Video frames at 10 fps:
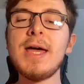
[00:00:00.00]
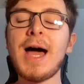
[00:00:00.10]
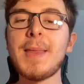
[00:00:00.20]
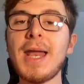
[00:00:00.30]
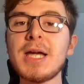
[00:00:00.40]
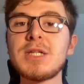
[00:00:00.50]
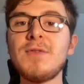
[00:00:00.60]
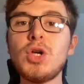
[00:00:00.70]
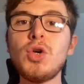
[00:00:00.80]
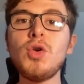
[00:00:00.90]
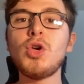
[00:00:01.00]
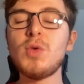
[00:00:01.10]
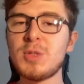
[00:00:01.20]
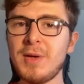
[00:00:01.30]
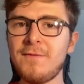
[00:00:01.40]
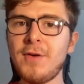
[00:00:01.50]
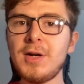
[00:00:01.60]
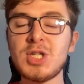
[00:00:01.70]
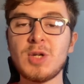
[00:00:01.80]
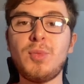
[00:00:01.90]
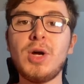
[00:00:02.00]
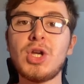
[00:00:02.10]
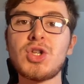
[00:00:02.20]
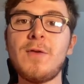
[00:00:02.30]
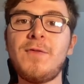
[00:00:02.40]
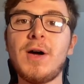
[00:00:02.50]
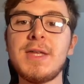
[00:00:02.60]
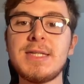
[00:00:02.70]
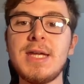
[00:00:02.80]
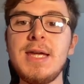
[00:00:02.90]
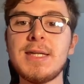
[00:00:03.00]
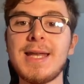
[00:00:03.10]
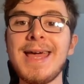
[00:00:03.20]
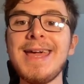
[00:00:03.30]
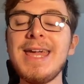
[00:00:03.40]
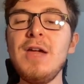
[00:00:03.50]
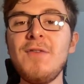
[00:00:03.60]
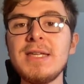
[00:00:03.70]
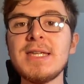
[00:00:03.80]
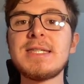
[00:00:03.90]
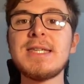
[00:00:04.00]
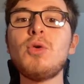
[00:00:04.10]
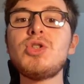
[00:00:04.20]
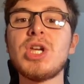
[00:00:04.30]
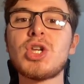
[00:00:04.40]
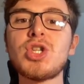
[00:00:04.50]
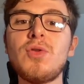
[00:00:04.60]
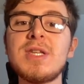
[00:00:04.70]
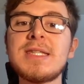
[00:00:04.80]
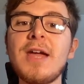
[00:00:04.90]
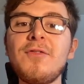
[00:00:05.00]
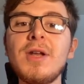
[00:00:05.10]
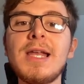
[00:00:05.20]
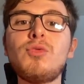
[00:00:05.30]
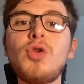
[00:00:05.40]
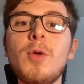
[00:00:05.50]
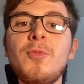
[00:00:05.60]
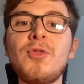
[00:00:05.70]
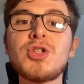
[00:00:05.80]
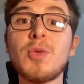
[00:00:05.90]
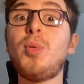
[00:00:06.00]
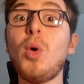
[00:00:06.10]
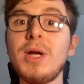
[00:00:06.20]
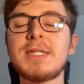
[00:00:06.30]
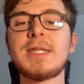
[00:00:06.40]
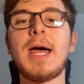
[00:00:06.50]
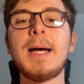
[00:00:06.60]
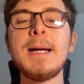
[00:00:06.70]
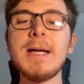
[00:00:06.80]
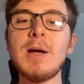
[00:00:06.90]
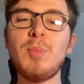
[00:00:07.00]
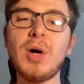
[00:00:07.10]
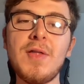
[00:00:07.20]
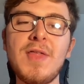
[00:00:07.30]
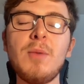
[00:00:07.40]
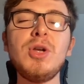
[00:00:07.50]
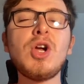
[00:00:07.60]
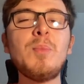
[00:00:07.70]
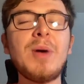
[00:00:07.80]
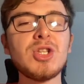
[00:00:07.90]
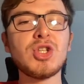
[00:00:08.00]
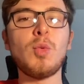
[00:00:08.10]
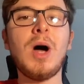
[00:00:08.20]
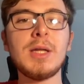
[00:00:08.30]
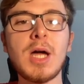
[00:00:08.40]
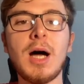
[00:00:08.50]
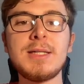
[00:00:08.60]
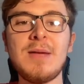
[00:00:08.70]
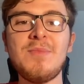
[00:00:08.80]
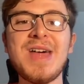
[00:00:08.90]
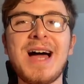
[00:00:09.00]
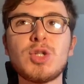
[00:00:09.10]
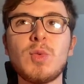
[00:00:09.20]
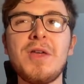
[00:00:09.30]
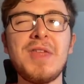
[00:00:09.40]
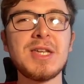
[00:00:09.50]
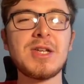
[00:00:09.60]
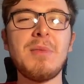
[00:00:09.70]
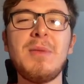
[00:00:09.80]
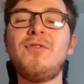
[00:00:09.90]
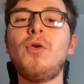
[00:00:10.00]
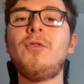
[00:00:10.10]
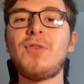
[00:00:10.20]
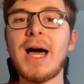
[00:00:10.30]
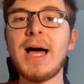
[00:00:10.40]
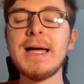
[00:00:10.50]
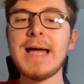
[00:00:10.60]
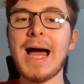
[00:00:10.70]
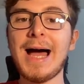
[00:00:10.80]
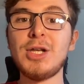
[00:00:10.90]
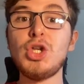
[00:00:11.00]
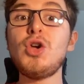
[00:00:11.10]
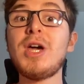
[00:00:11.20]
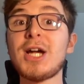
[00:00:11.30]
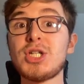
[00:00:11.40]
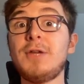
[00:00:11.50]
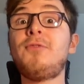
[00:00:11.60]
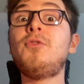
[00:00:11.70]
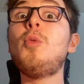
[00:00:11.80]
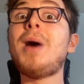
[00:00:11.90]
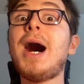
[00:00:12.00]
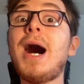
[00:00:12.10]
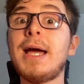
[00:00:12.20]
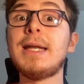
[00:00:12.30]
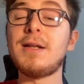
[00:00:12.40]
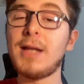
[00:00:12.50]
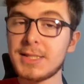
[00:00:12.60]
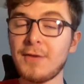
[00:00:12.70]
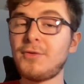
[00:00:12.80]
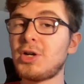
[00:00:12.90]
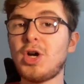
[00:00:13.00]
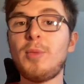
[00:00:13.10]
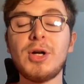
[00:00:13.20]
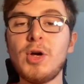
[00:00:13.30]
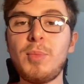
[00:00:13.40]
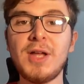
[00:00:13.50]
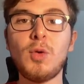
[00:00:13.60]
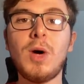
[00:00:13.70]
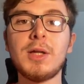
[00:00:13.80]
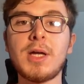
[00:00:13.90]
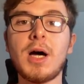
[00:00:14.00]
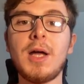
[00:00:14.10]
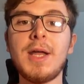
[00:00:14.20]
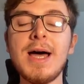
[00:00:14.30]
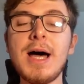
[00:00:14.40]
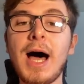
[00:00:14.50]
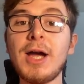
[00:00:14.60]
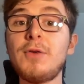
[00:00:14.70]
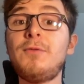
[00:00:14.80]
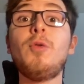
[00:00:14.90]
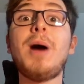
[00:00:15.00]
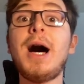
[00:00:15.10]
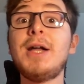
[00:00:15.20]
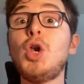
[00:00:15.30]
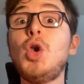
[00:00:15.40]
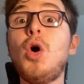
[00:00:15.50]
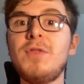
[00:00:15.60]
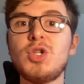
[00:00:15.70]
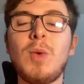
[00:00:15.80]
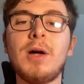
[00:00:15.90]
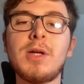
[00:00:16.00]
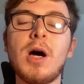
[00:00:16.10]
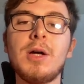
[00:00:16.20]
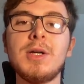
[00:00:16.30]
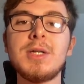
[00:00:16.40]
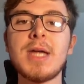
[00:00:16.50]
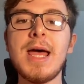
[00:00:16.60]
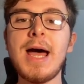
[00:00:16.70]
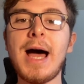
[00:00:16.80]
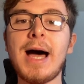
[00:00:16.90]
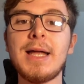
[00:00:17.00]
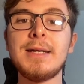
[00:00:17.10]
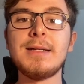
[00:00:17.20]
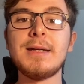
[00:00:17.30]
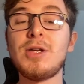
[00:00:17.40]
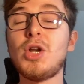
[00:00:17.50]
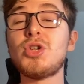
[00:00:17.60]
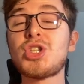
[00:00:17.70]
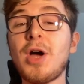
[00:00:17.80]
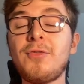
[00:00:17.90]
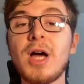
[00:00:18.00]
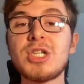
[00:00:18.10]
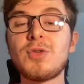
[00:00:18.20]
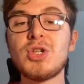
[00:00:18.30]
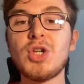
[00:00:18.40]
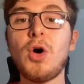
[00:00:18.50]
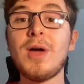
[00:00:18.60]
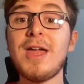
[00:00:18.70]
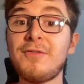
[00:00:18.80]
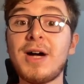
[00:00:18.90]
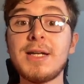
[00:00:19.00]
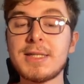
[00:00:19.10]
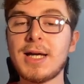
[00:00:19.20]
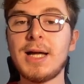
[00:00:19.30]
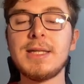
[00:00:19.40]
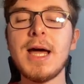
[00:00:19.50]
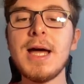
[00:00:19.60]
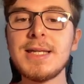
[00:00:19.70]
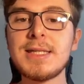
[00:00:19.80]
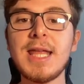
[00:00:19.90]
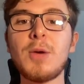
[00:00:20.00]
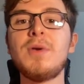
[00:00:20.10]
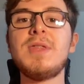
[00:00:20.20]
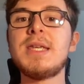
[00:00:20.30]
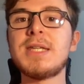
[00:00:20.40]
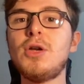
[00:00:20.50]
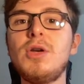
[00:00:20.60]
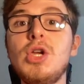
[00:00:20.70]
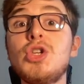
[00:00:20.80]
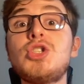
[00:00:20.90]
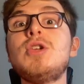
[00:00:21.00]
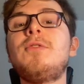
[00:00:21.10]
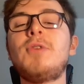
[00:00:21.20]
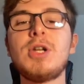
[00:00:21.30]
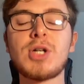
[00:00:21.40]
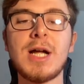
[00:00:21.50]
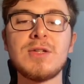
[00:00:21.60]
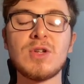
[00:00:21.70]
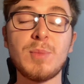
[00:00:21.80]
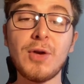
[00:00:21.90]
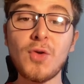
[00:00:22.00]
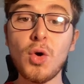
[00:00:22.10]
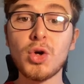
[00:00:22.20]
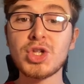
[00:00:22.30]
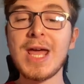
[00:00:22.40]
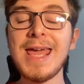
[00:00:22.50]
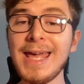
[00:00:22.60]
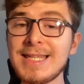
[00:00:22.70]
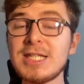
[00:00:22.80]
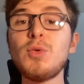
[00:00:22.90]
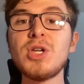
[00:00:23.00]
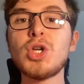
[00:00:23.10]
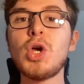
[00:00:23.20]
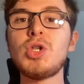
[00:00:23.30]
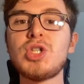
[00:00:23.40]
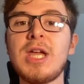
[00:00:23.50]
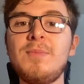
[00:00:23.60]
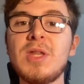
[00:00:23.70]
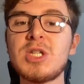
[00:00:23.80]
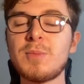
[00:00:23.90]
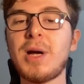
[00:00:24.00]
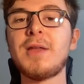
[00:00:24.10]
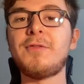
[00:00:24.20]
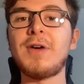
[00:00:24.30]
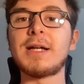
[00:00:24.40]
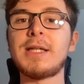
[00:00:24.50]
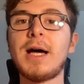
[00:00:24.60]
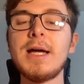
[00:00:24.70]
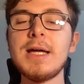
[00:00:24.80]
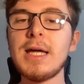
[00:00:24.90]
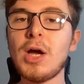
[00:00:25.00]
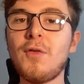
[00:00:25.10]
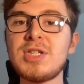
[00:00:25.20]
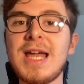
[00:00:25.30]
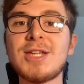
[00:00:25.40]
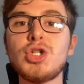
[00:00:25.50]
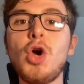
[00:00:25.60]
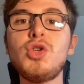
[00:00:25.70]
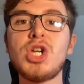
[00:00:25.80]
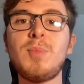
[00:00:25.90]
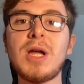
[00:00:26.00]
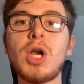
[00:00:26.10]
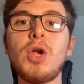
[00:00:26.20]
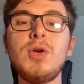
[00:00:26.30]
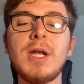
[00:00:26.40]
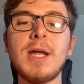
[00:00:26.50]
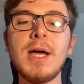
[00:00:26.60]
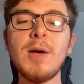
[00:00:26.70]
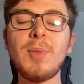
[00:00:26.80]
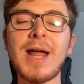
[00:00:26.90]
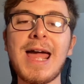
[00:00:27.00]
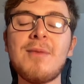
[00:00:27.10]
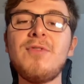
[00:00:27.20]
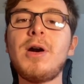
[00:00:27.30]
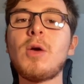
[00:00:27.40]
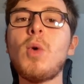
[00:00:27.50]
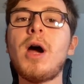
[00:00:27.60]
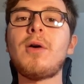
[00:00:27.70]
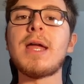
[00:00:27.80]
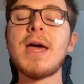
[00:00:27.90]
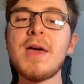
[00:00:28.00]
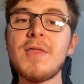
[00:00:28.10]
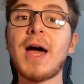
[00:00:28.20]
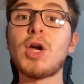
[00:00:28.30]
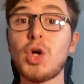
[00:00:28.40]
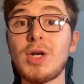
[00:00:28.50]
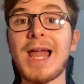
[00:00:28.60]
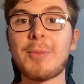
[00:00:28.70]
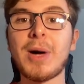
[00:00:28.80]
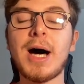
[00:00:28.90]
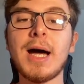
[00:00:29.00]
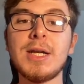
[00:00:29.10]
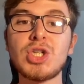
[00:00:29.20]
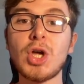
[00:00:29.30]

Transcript: And the likes of Nkunku has been very disappointing so far this season. He faces Celtic, so there's definitely room for some points there. But then when you compare it to the wildcard team, that's where things can maybe fall flat. And you could actually fall behind. Let's say, for example, I don't play the wildcard. I could fall behind a lot of these wildcarders and, you know, suffer as a result if I decide to stick with this and only use 2 free transfers. But of course, it still is a good team despite the fact that It obviously has no chip included, but I am very wary that I could lag behind.